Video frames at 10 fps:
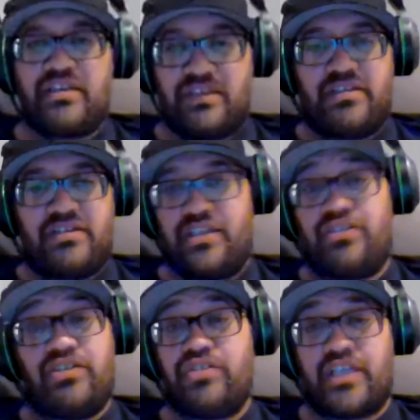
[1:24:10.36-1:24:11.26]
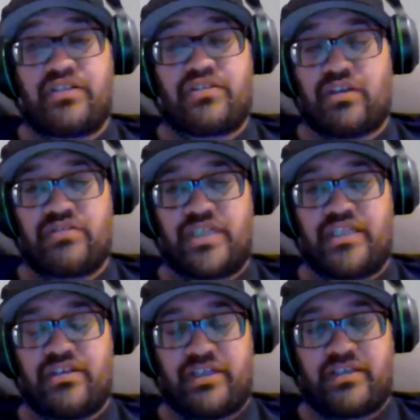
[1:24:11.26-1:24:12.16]
you can
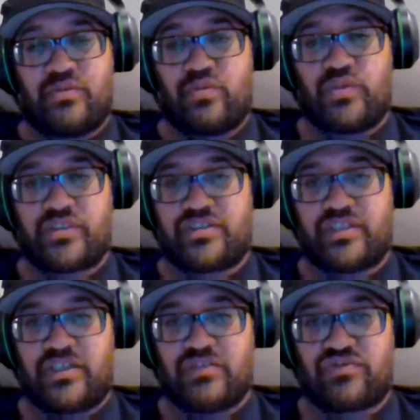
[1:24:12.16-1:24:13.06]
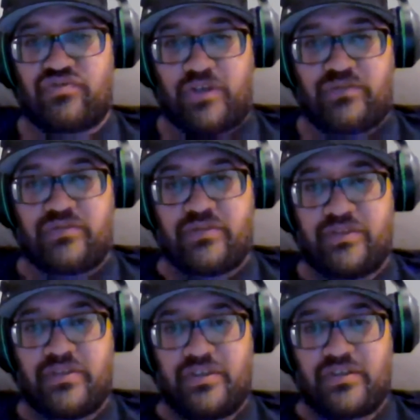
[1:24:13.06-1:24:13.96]
totally, like, what's the girls' role,
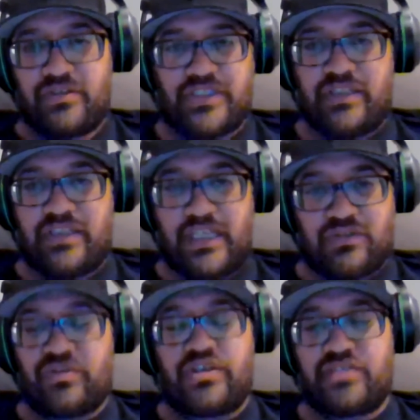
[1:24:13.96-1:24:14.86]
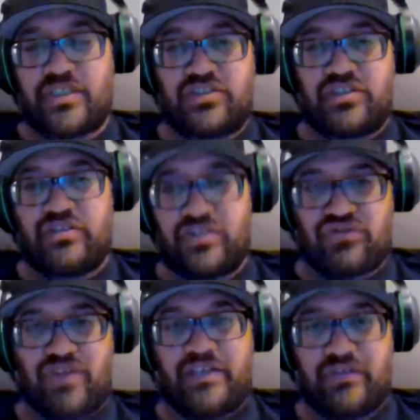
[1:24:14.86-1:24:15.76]
because then that's all they'll continue to
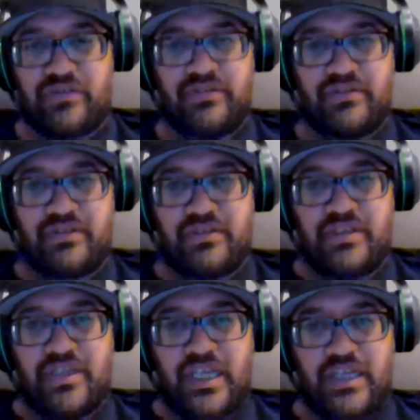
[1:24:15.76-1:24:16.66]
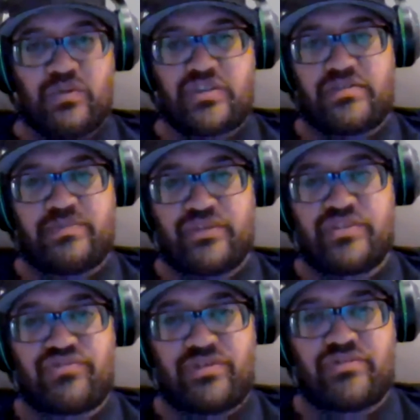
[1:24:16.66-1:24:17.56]
train on, and what's the
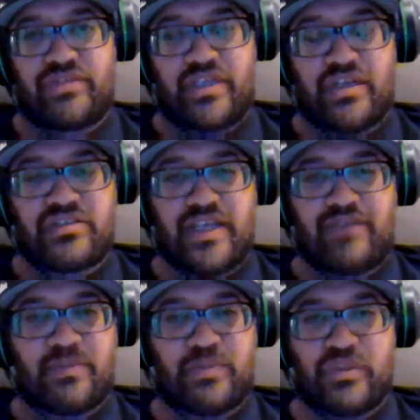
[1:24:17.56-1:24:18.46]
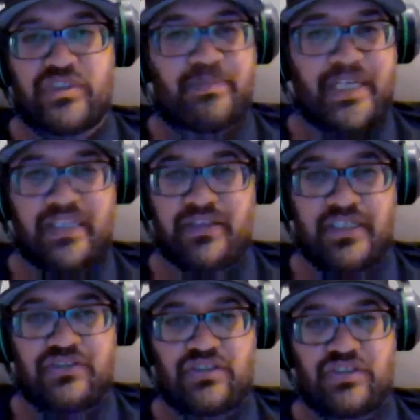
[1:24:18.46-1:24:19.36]
boys' role, you know. So if the boys are playing
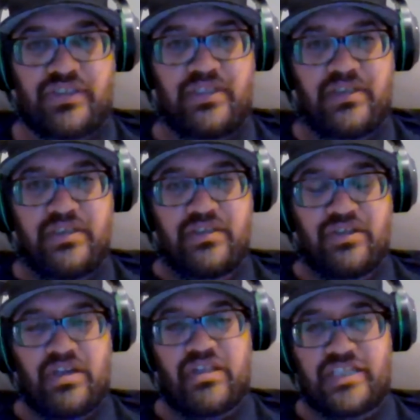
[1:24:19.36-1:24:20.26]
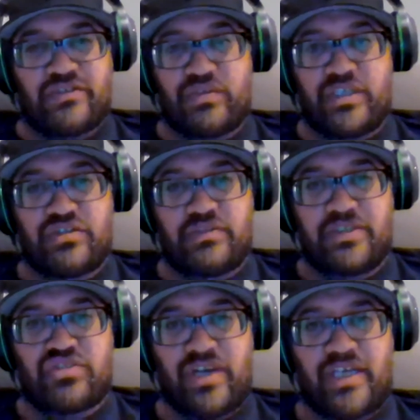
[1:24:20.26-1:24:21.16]
the inside, you know, that's all they should
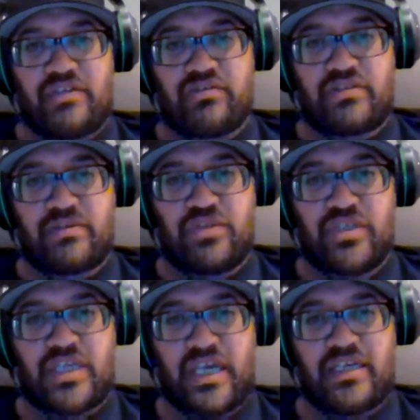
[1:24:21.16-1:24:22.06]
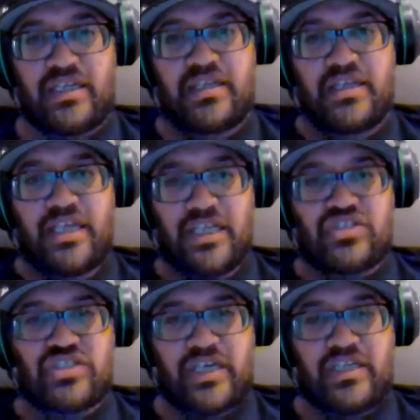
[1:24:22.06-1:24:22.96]
be training on, communicating and
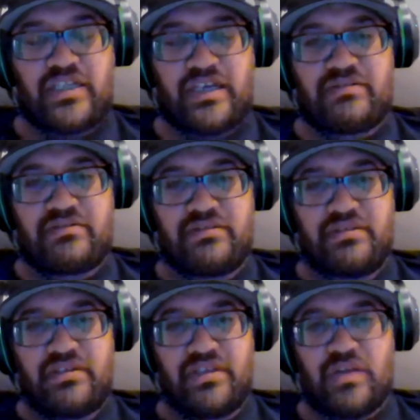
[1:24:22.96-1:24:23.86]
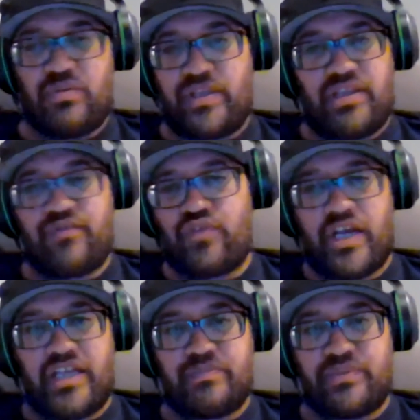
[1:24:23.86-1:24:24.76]
shutting down. You know, whether you've
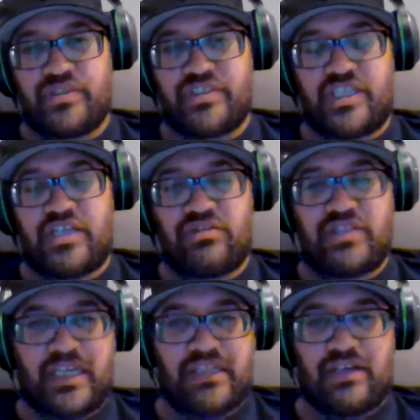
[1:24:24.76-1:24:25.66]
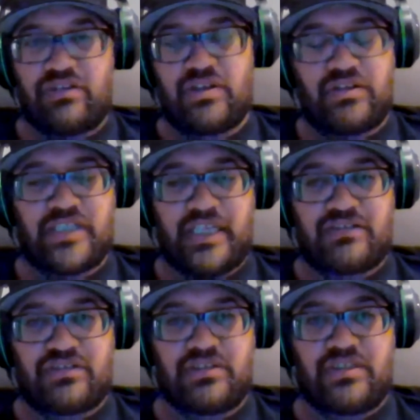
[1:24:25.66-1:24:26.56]
got other boys there on the
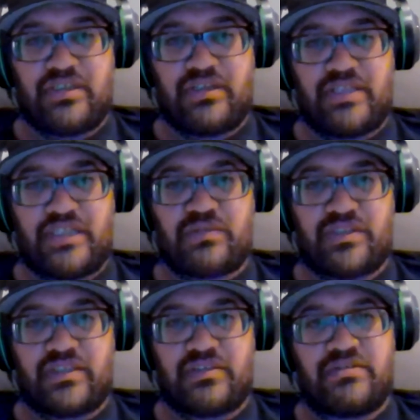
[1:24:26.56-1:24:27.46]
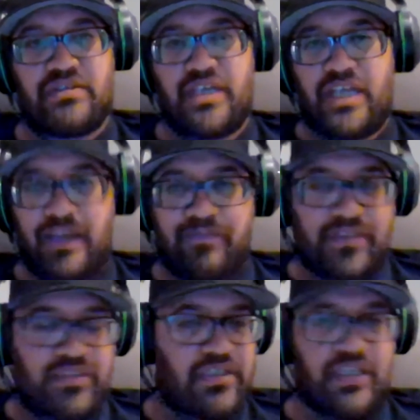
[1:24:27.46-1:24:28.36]
outside, you know, that's what they do. If
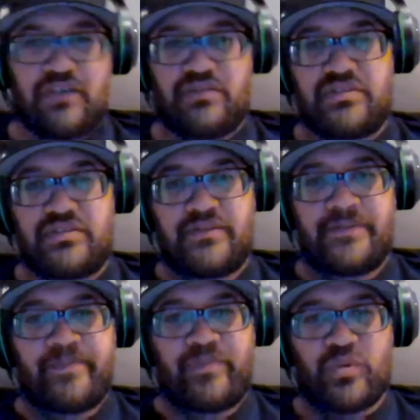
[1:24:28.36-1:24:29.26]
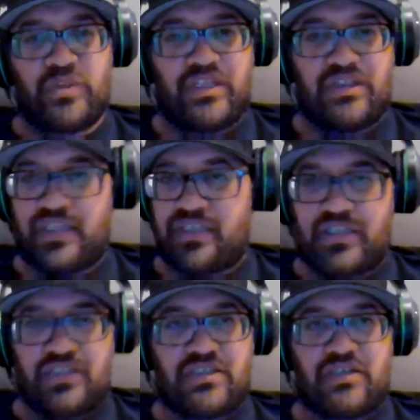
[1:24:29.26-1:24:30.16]
it's the girls, well, then they're
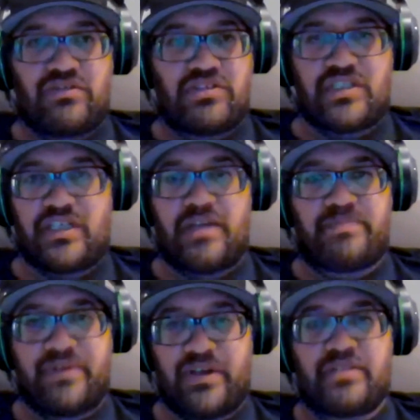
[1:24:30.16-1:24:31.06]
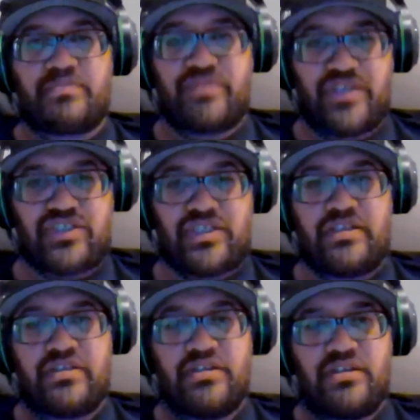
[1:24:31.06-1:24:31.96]
continuously applying
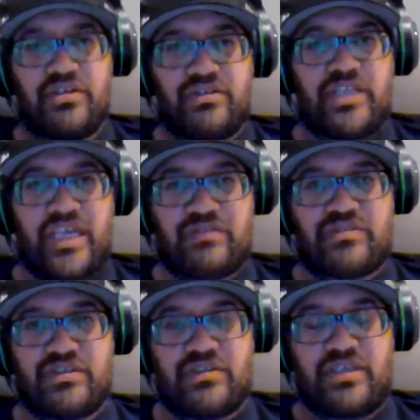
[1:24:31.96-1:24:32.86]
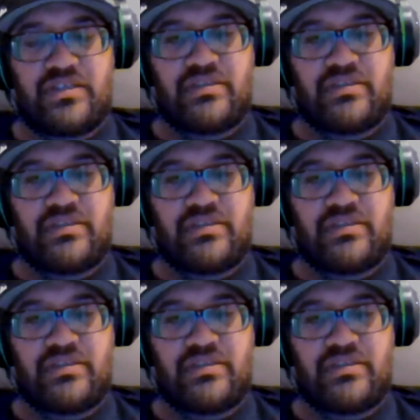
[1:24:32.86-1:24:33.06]
pressure on the outside,